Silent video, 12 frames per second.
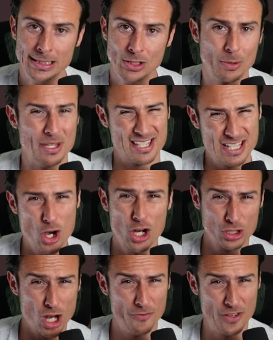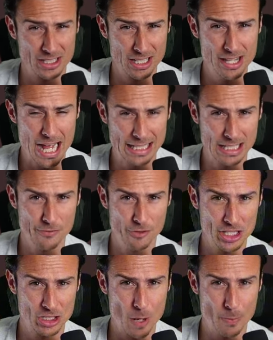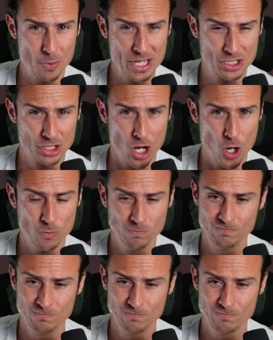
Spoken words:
look at what the Seahawks offense did to that defense a couple weeks ago.